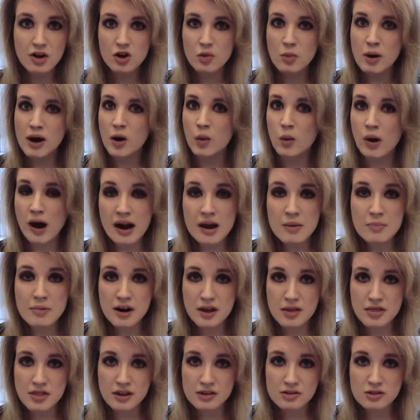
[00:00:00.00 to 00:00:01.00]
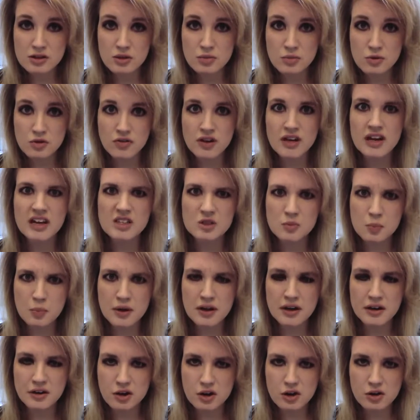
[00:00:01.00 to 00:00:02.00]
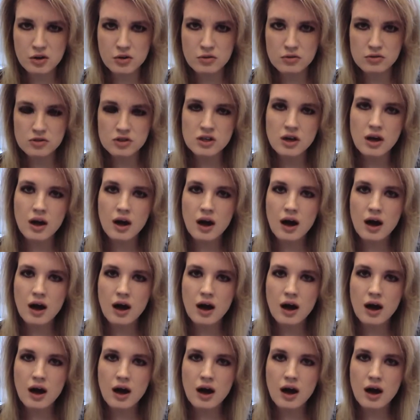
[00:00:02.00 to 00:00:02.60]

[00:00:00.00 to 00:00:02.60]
no matter what anybody thinks of the movie, it's big news.